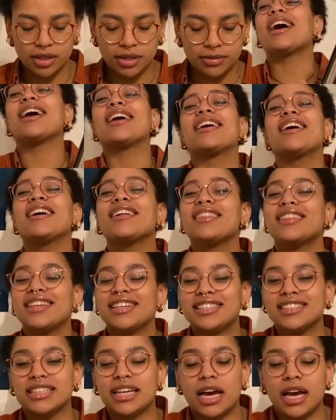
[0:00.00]
I got the
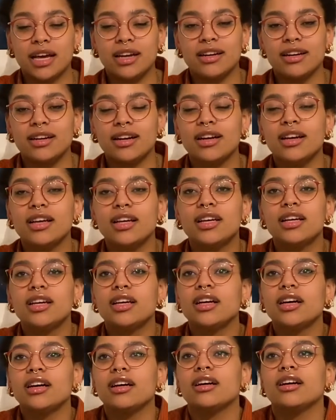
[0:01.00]
entire
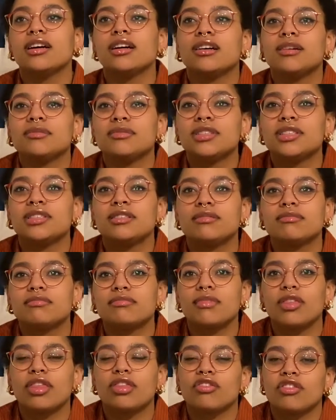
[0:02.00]

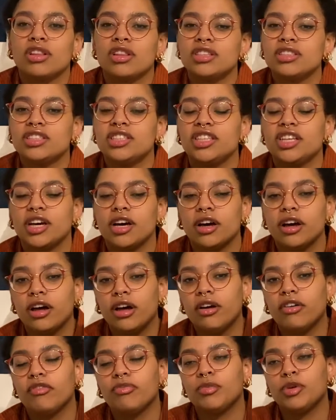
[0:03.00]
trilogy
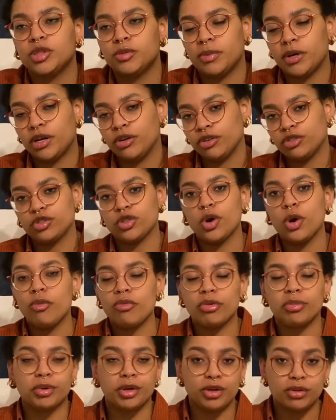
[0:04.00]
of Miss Pettigrew's Home
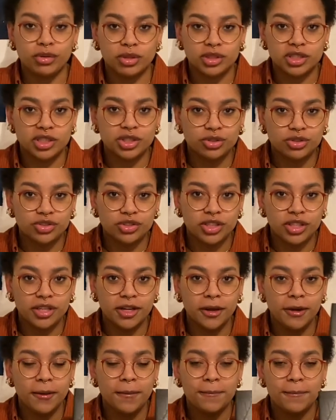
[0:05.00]
for Peculiar
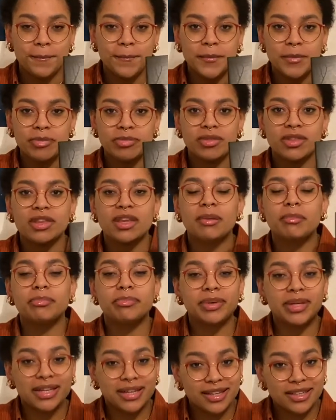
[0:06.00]
Children
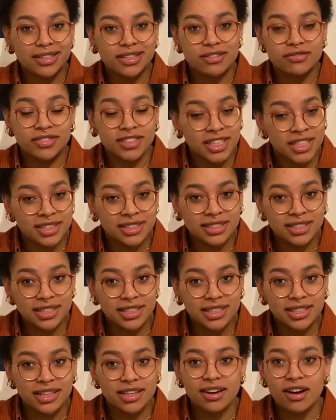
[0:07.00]
because of
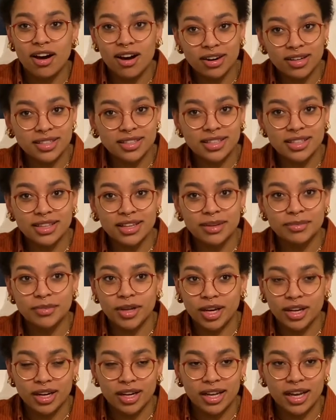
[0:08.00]
Jesse. Honestly, I'm
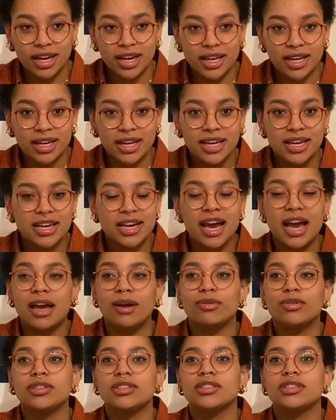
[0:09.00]
not gonna lie, I
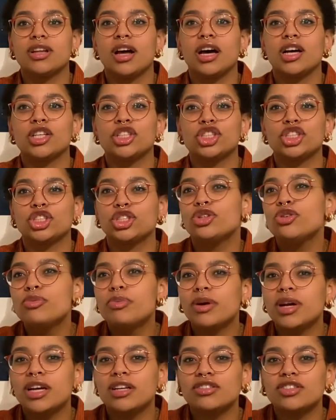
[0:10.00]
was not
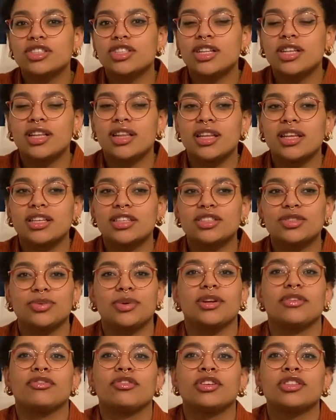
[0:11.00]
super interested in this when
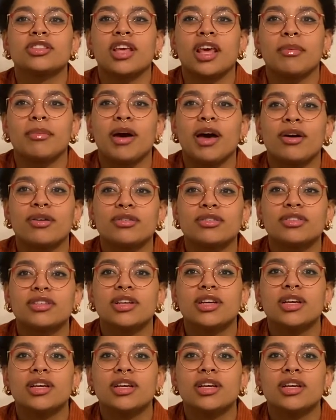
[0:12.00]
it first came out,